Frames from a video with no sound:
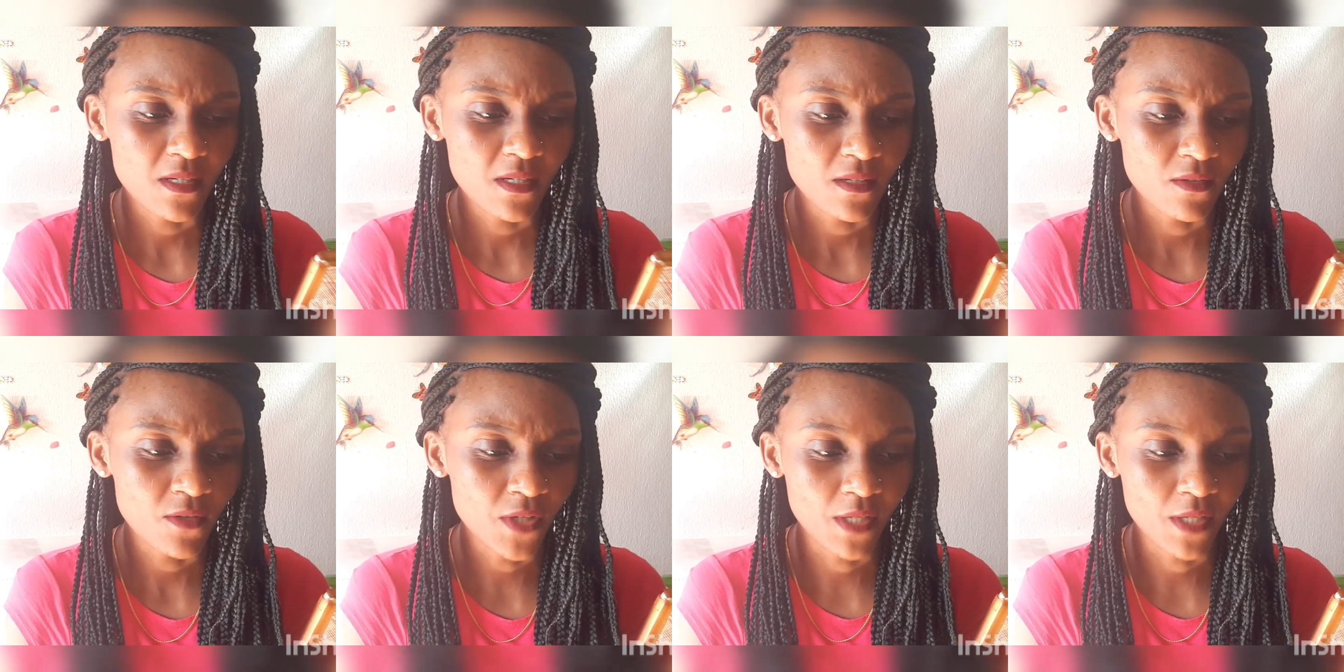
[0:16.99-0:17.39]

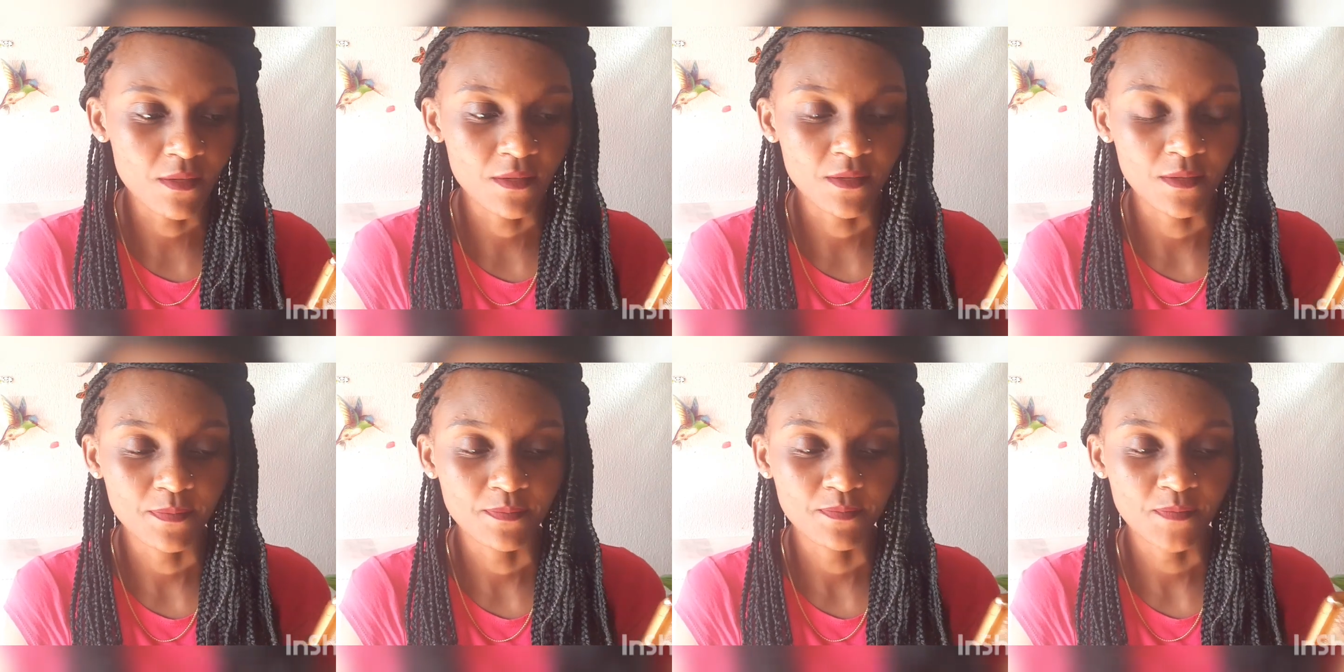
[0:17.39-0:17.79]
Okay,
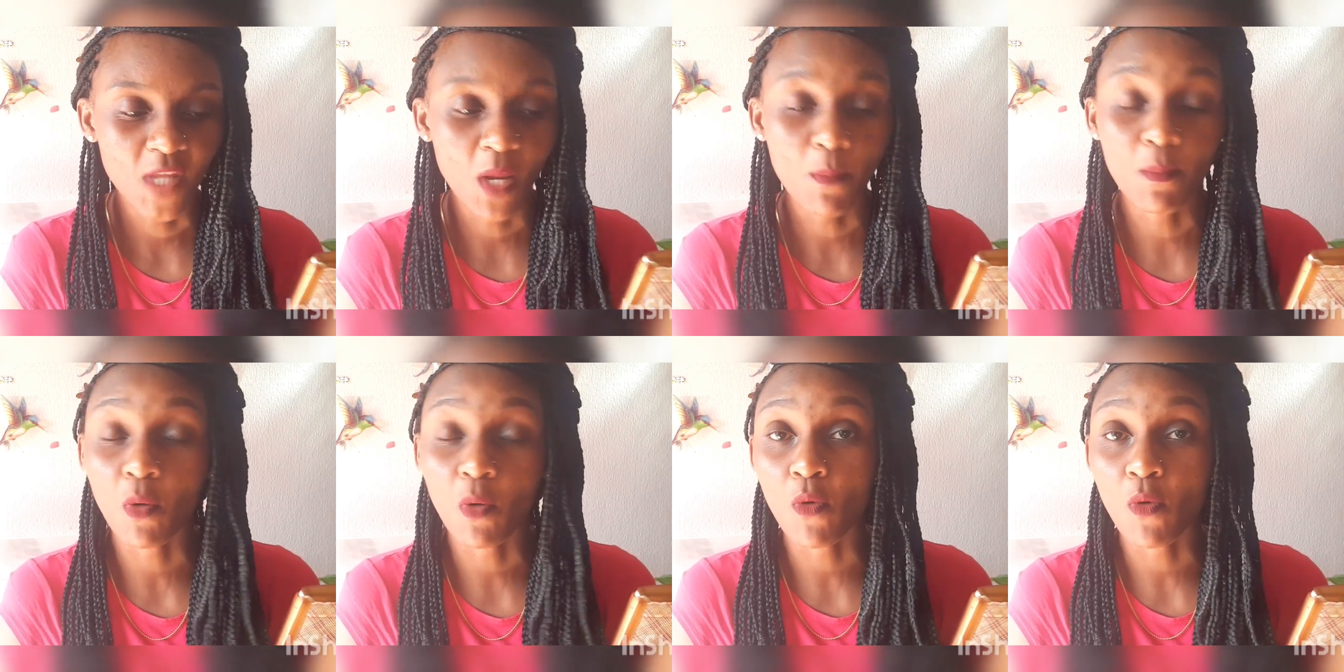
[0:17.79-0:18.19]

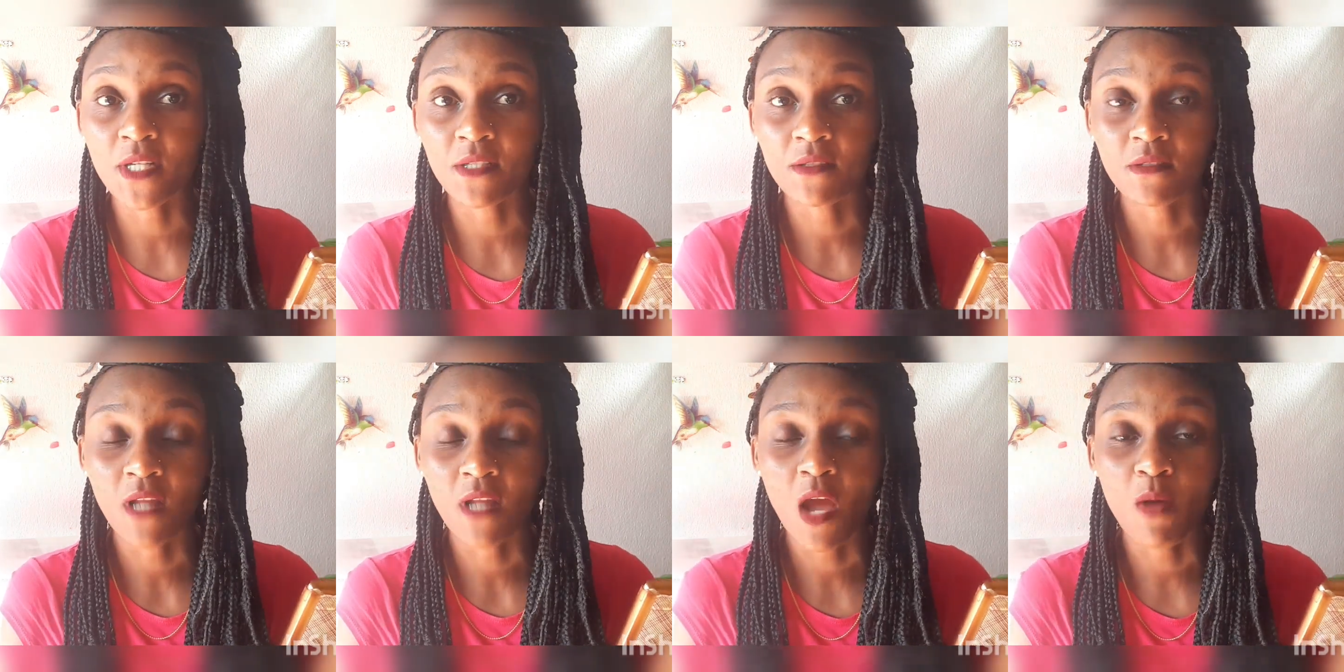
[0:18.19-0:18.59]
number one,
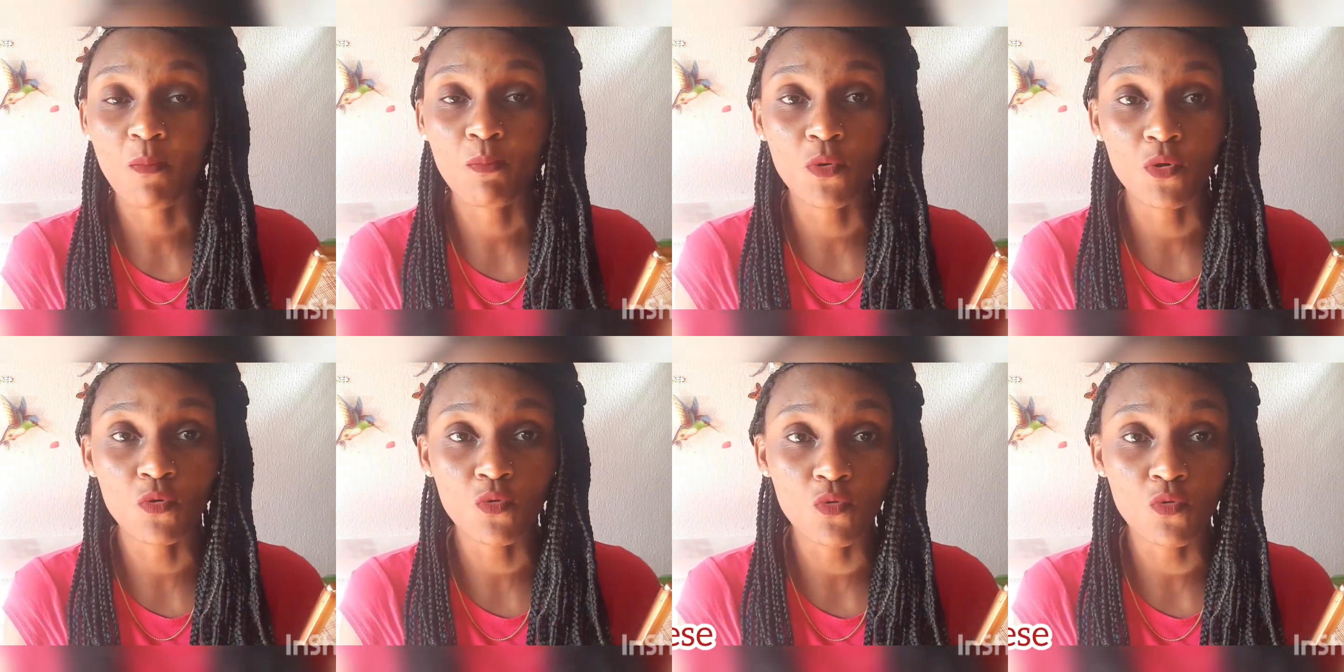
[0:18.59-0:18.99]

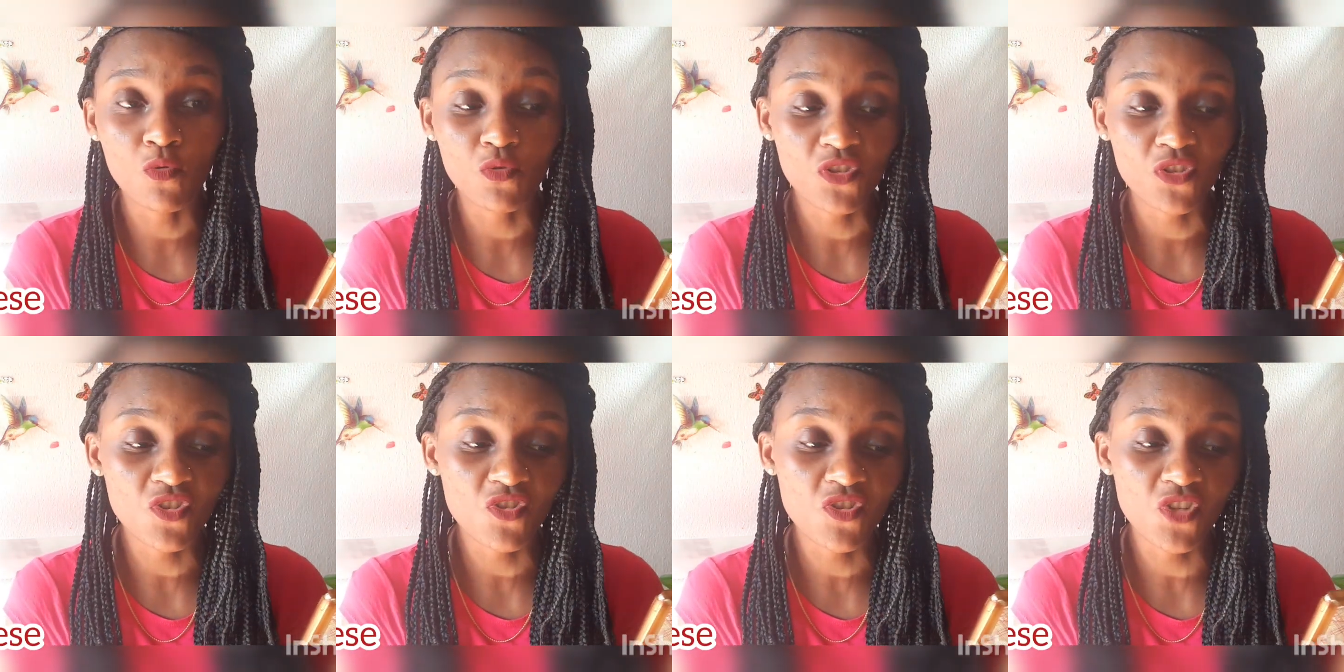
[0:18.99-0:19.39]

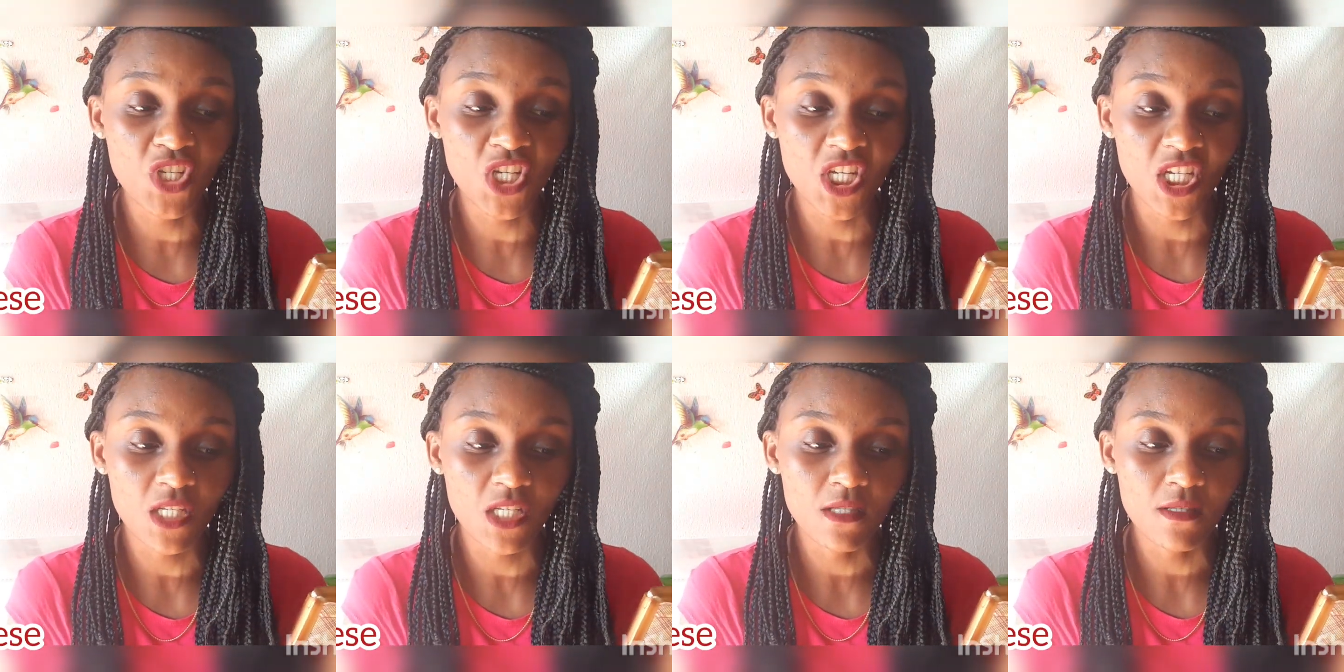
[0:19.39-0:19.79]
blue
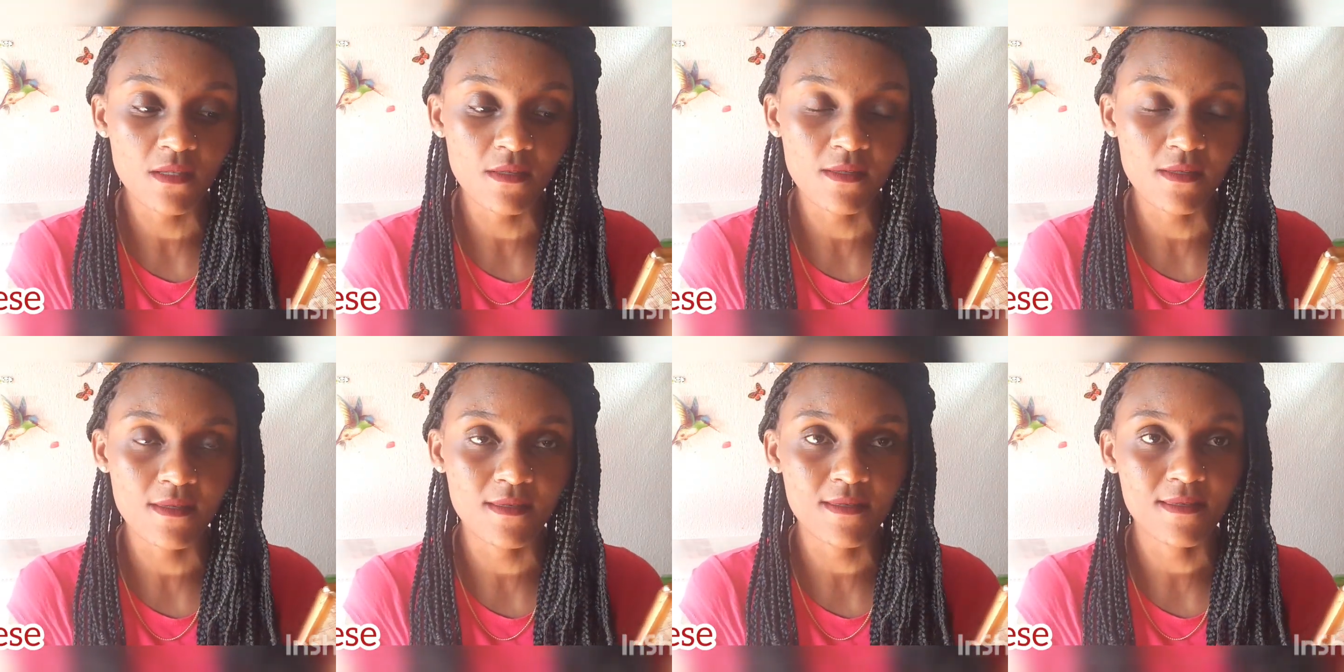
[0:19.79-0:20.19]

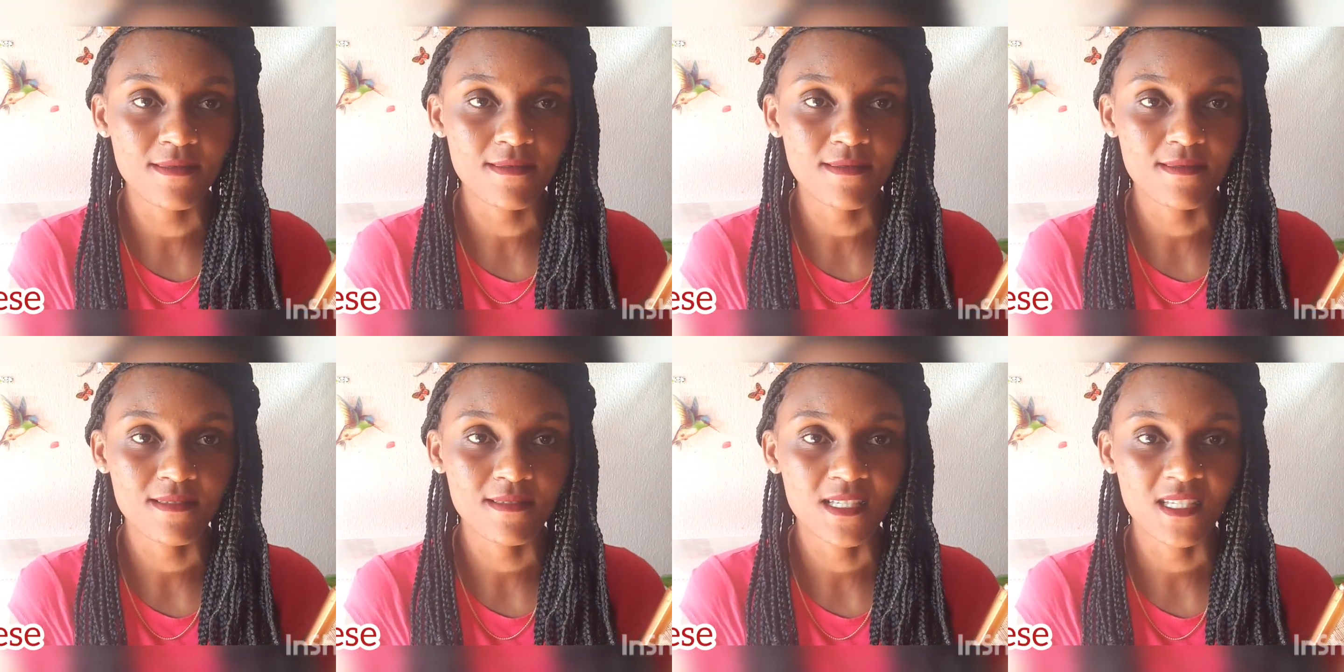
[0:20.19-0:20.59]
cheese.
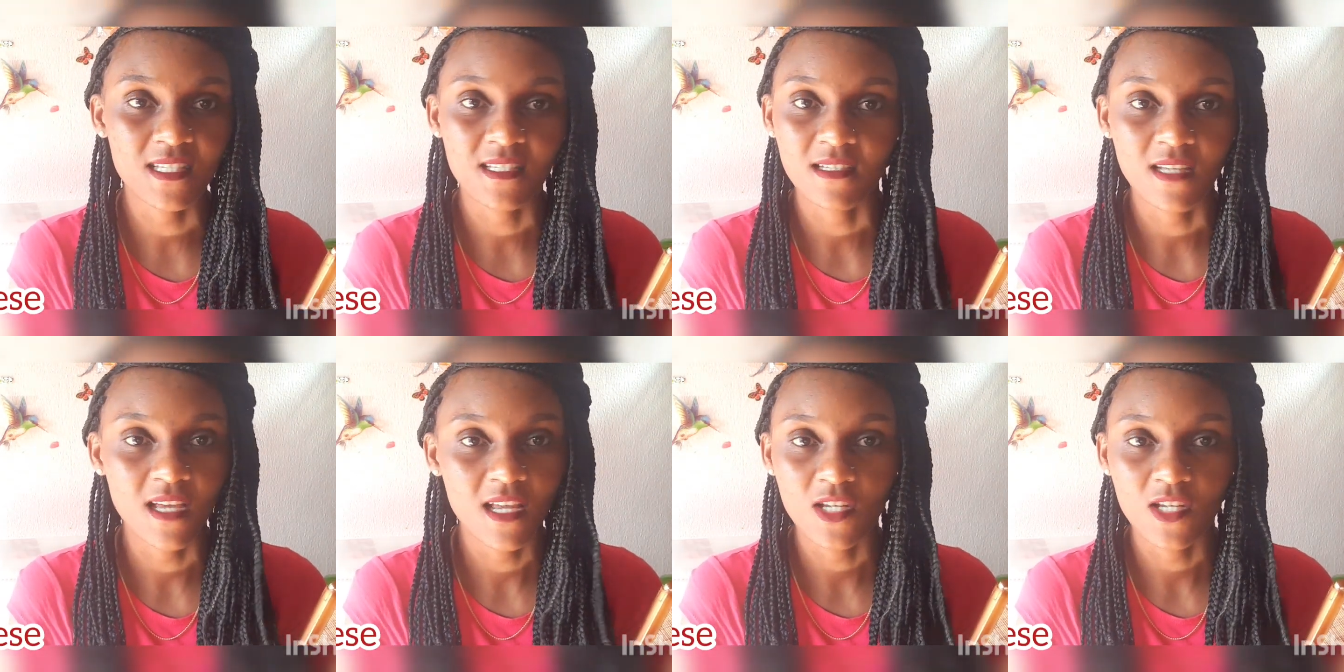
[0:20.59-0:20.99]

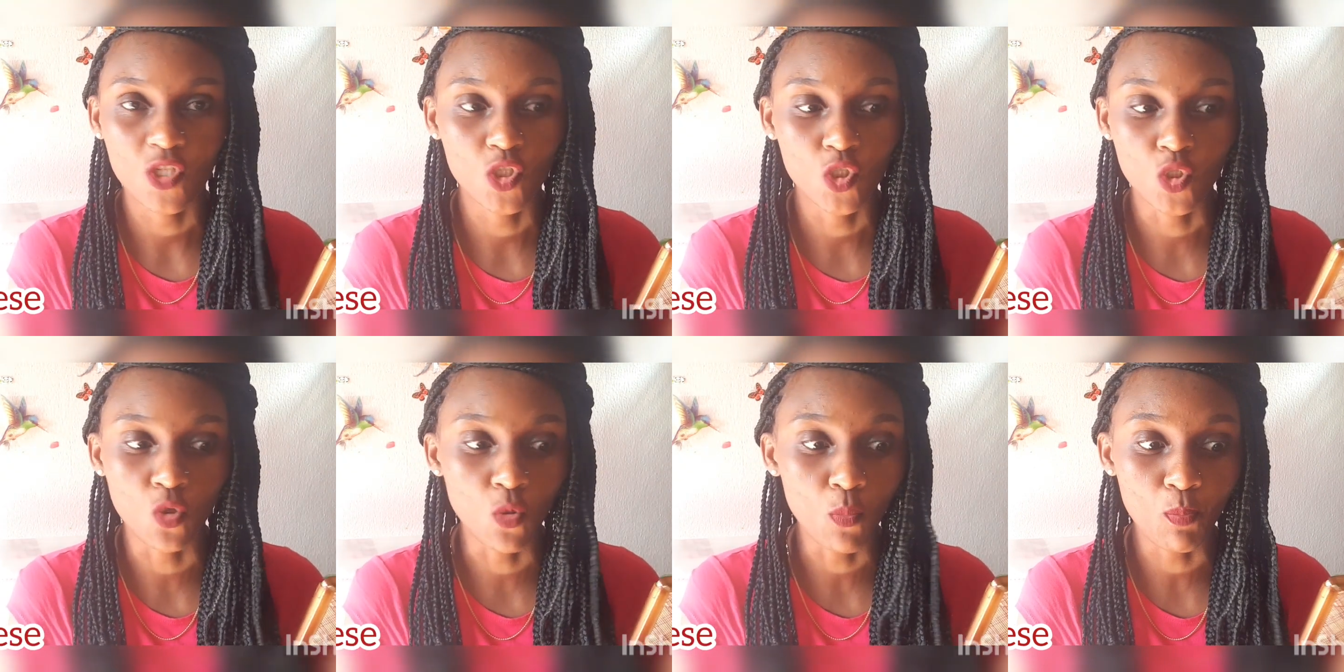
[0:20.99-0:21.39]

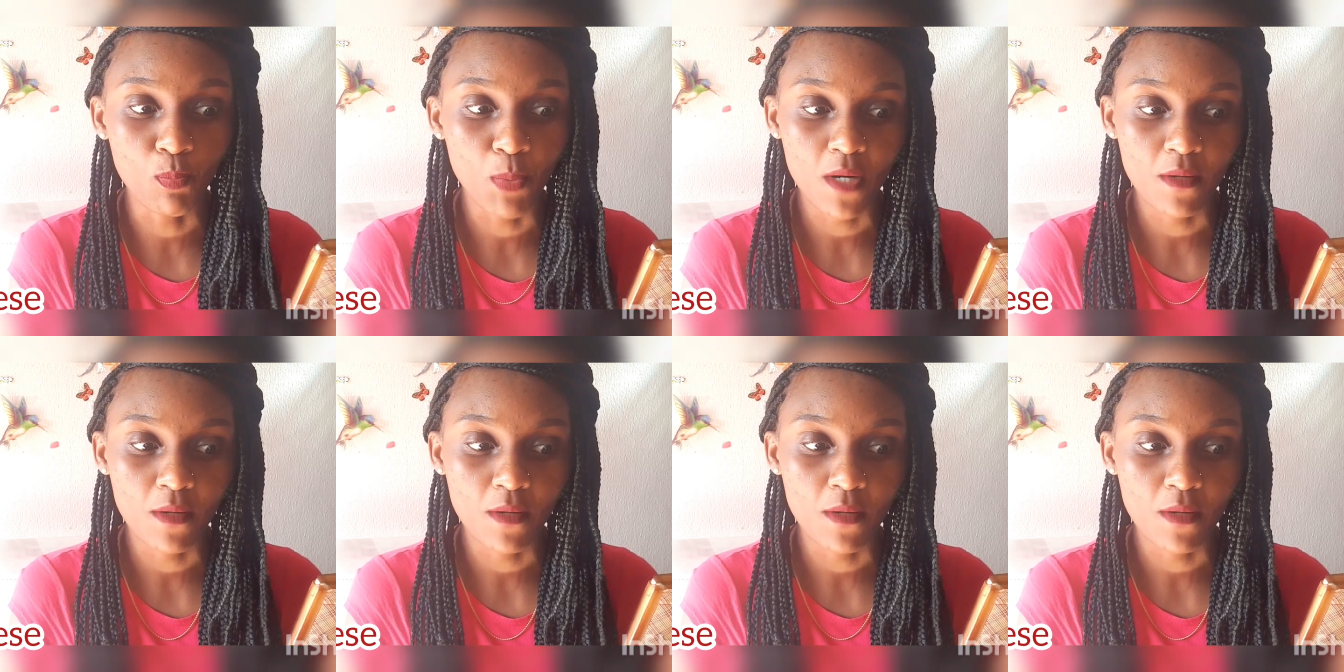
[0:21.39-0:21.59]
Nope.